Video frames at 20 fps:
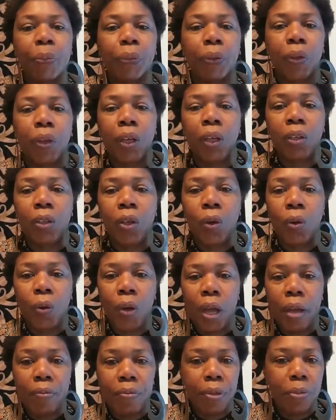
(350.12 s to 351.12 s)
it don't
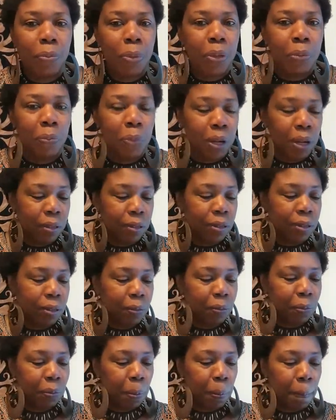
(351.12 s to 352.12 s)
have to be much
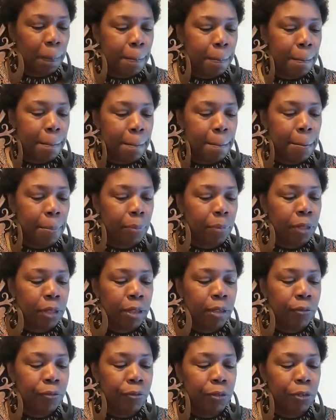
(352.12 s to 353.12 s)

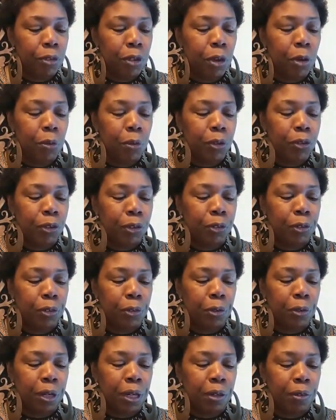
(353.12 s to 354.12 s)
if you know what you're
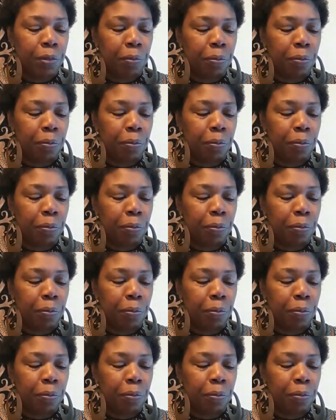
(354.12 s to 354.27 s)
doing.